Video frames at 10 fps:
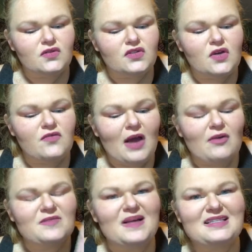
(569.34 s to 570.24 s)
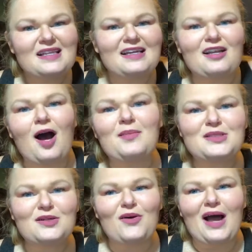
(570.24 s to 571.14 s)
so that was basically an
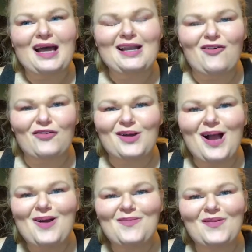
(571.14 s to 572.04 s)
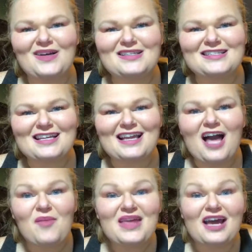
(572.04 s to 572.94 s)
obstacle I had to overcome, was
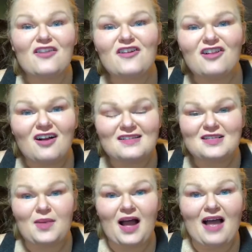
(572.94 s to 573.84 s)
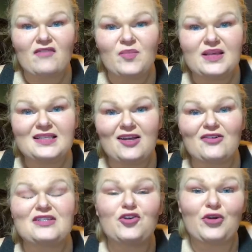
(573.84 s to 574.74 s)
coming out of the closet about having
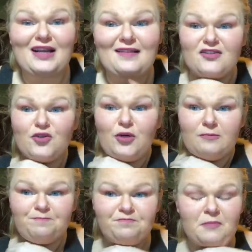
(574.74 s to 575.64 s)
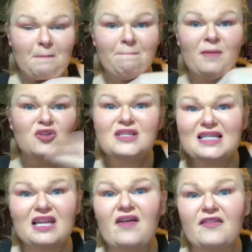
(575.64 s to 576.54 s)
PCOS and creating this group. So that's
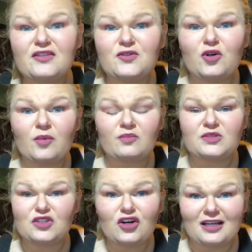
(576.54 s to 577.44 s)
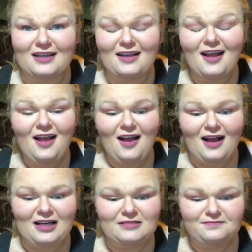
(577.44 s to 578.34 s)
kind of how this group started.
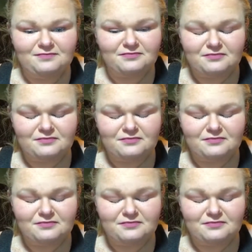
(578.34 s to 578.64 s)
I